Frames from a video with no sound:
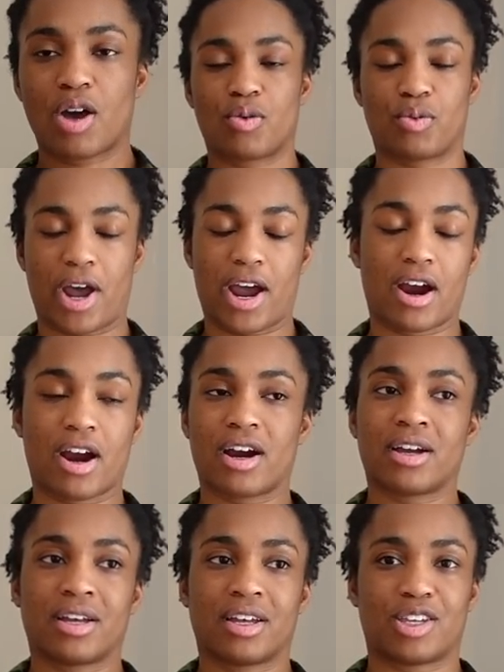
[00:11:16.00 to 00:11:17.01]

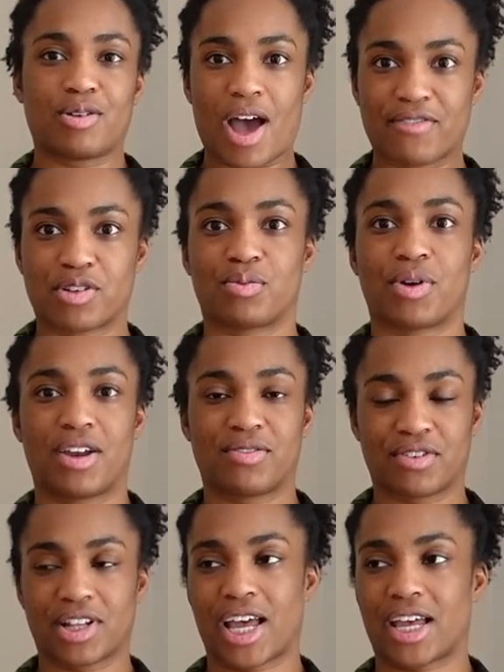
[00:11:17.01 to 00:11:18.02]
where you have to wait
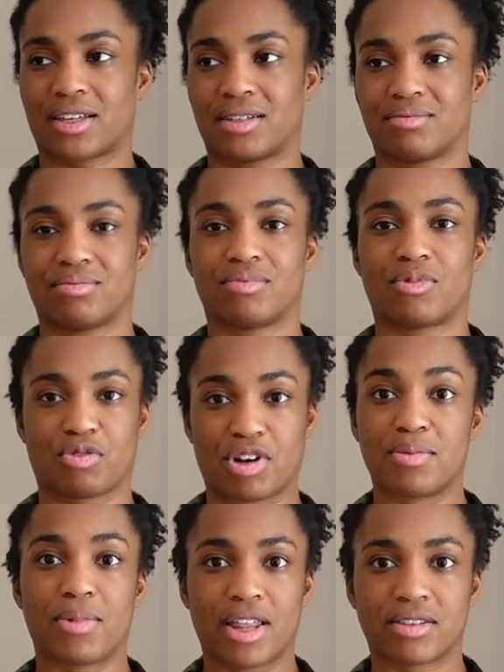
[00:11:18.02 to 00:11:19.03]
for like
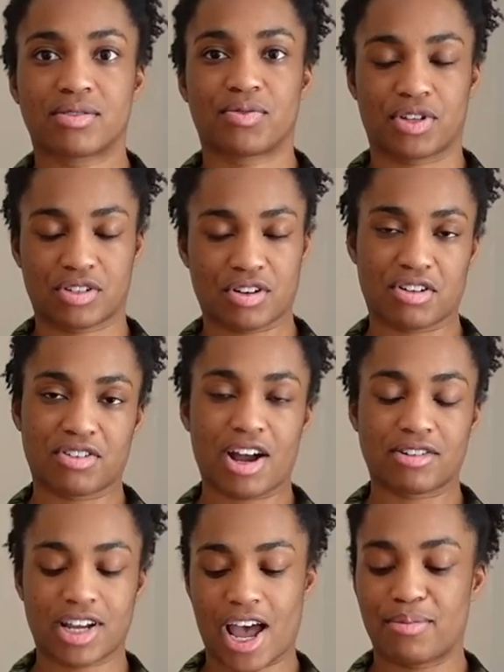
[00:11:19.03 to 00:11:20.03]
three months for the
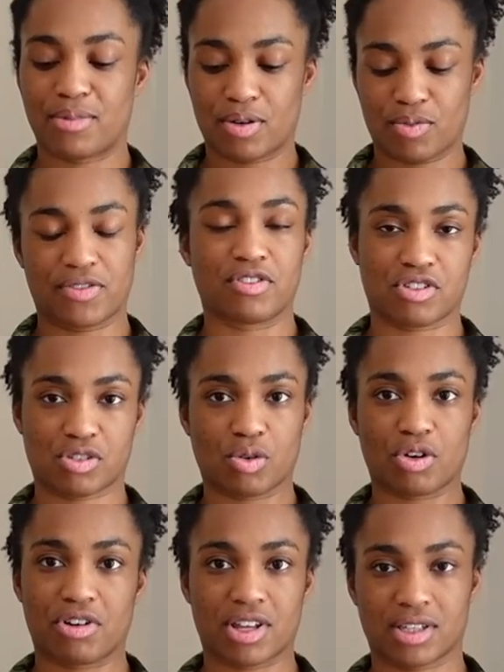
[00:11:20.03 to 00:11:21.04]
turnaround time. If you're just
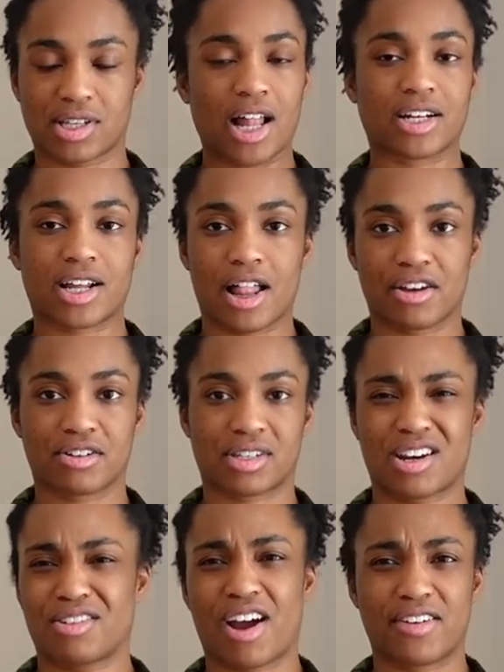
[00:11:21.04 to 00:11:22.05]
ordering the solid colors,
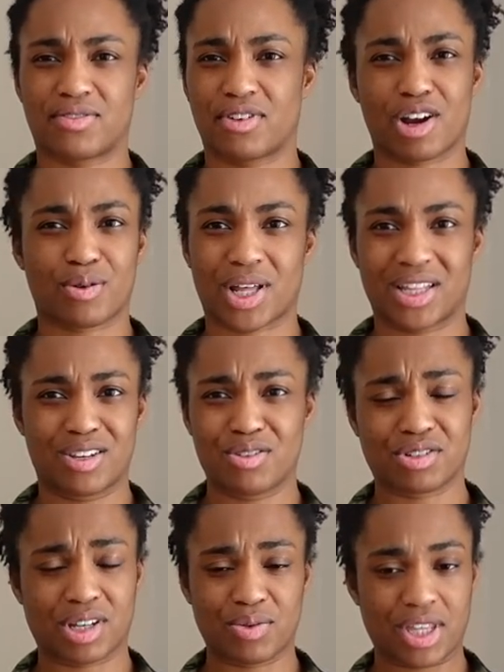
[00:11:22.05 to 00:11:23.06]
it arrives very quickly,
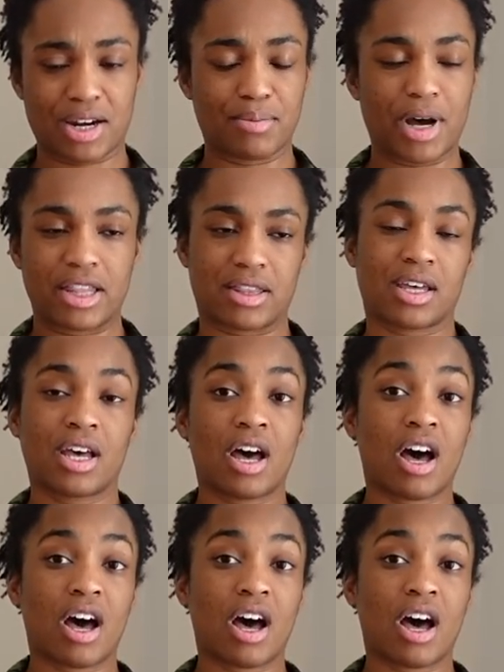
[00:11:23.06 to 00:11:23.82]
usually within a month.